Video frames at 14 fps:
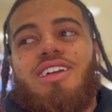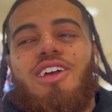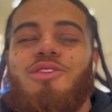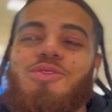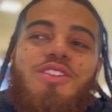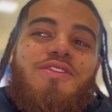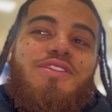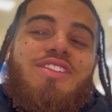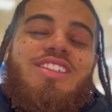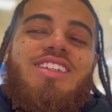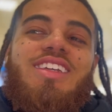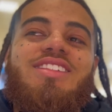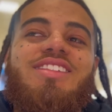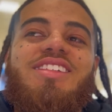I don't know if you
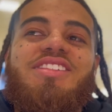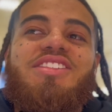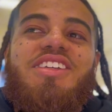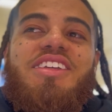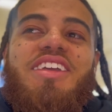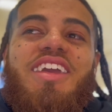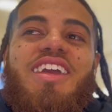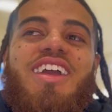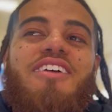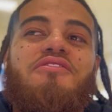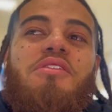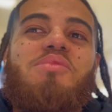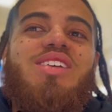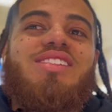changed that thing, man. If
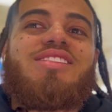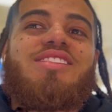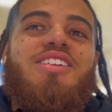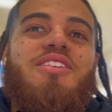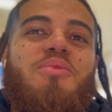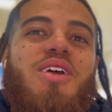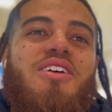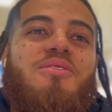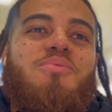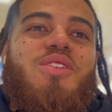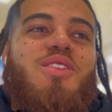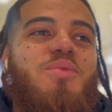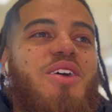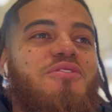I messed it up, my
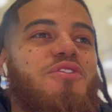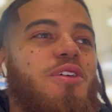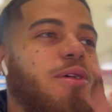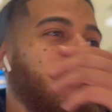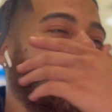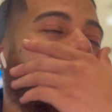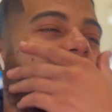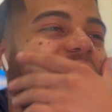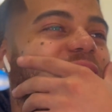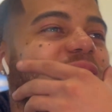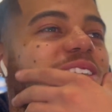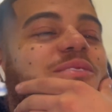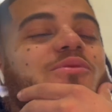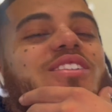fault. But you
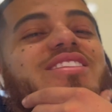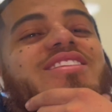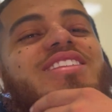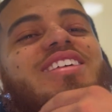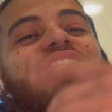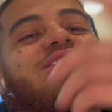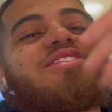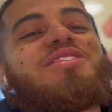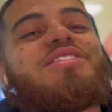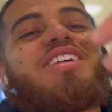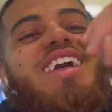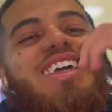know, I'm reaching out to you.